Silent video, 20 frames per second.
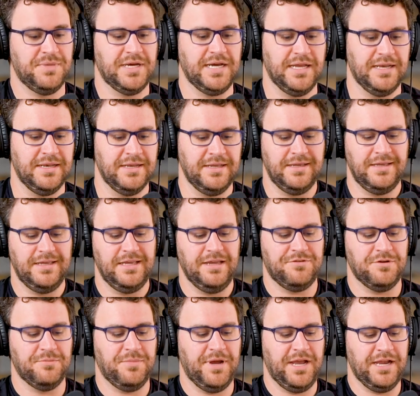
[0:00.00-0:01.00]
But if
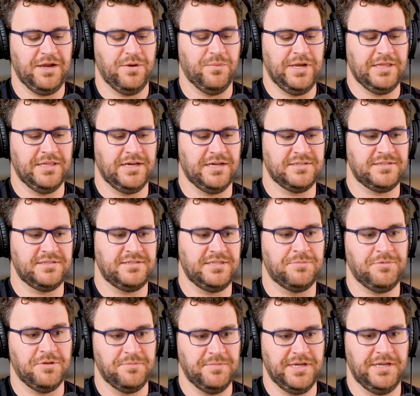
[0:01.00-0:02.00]
they're buying a weight loss
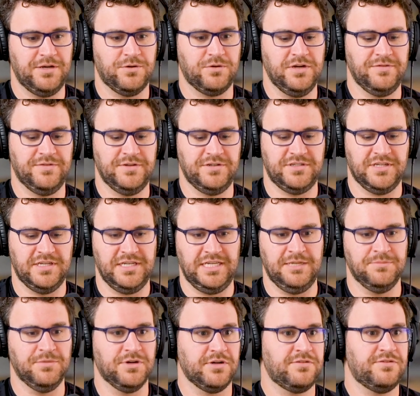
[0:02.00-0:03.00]
supplement or even just an
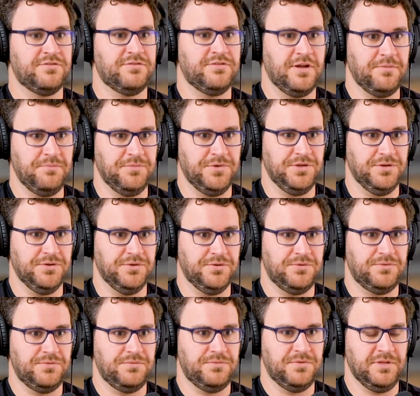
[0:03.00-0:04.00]
ebook from you,